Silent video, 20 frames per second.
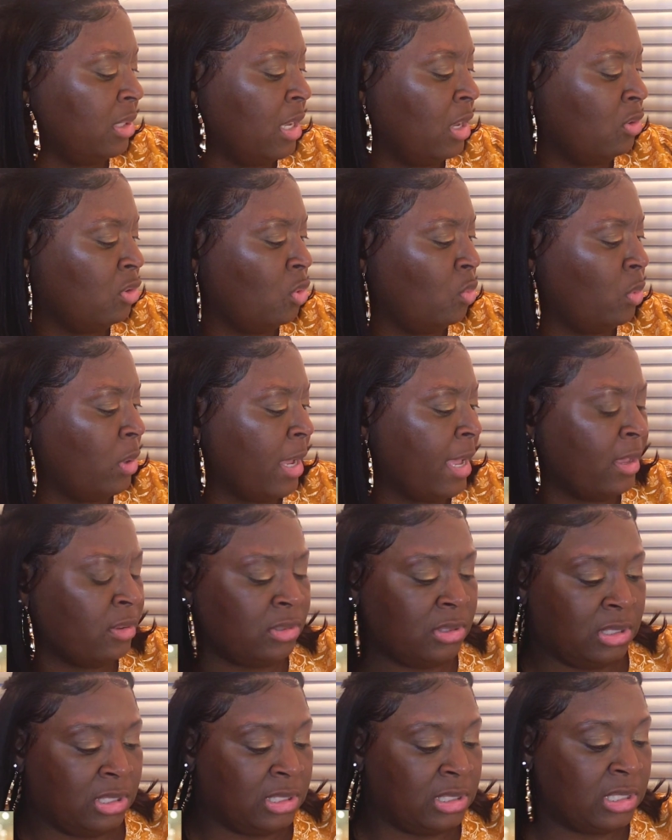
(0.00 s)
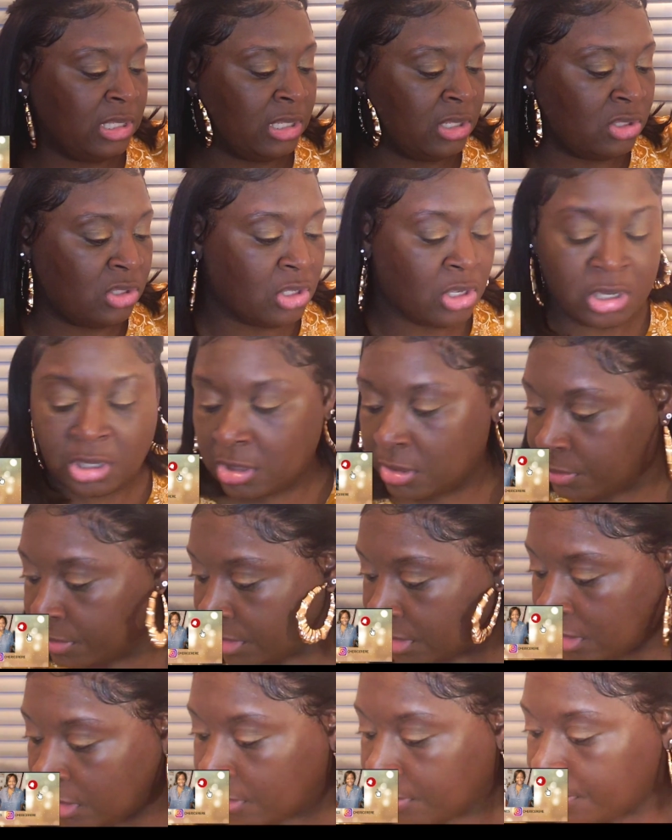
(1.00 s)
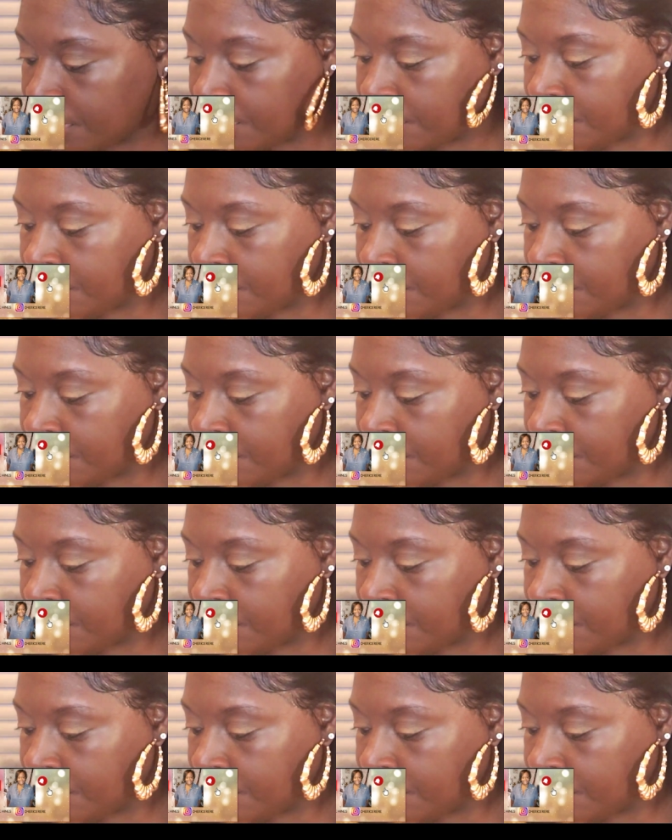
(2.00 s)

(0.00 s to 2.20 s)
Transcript: I don't know what ounce this is, y'all. Let me see.